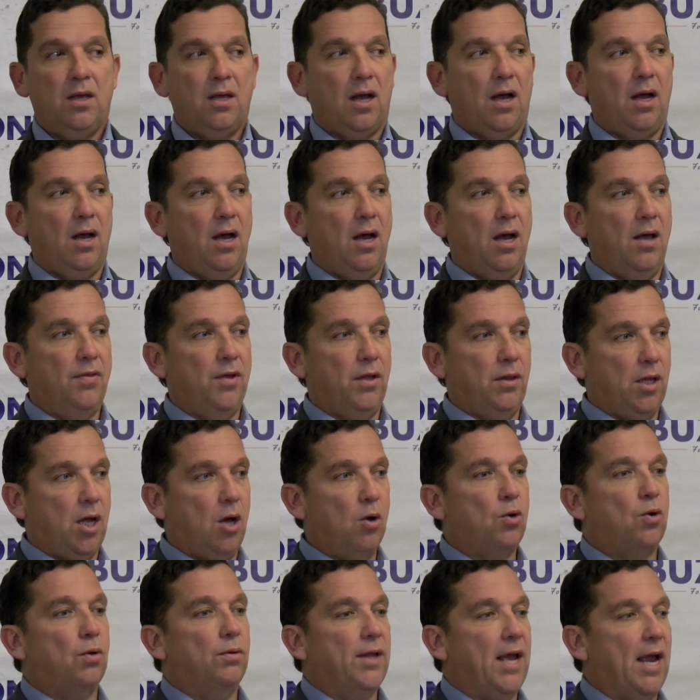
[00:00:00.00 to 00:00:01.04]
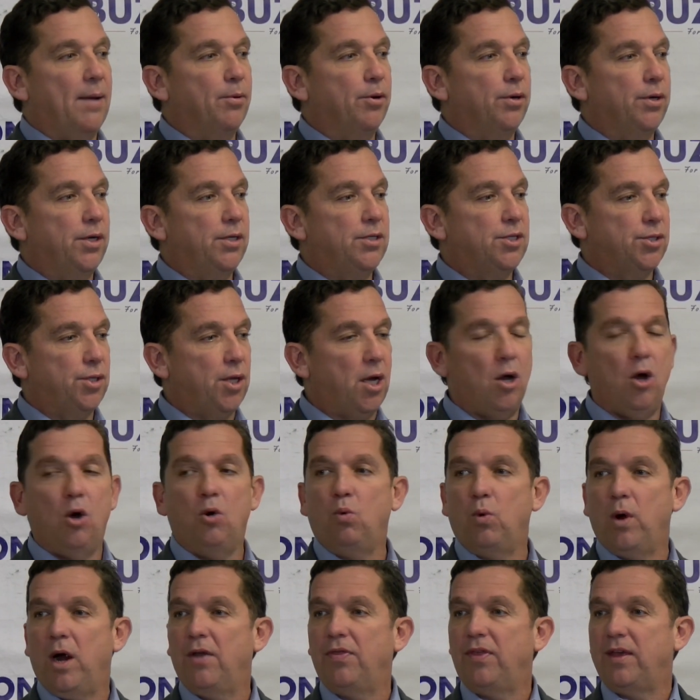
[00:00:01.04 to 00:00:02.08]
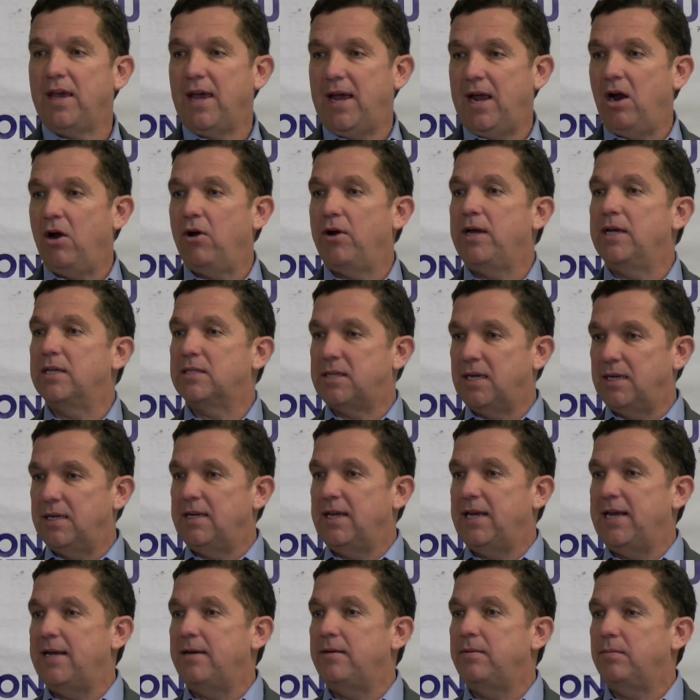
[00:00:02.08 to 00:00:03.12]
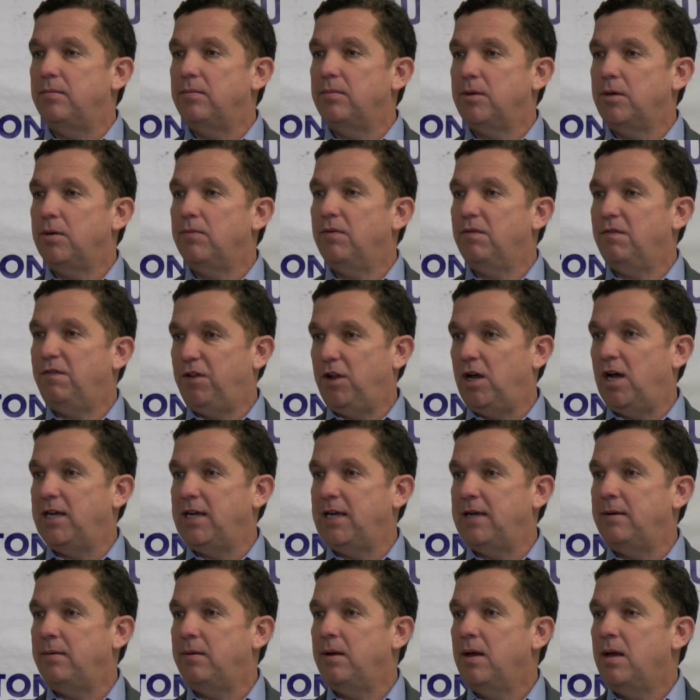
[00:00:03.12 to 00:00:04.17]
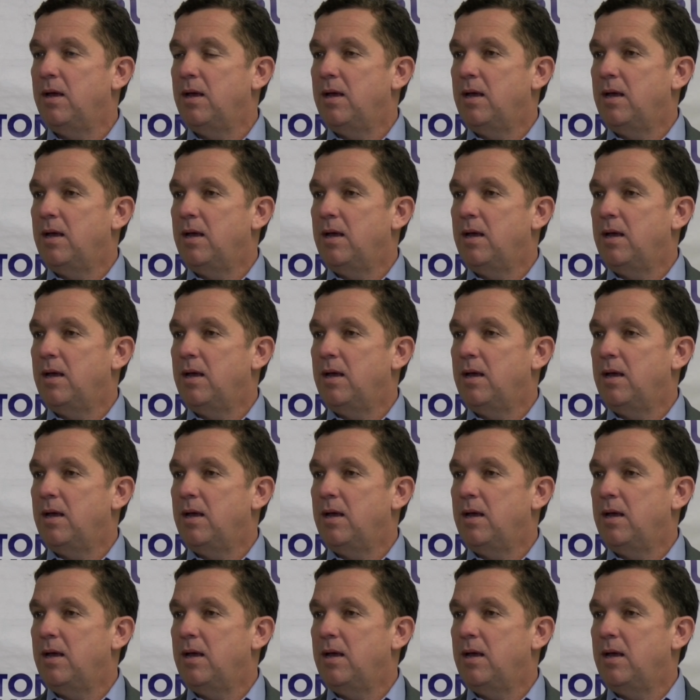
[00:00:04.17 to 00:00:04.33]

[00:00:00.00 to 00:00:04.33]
the local neighborhoods know where the areas that need flooding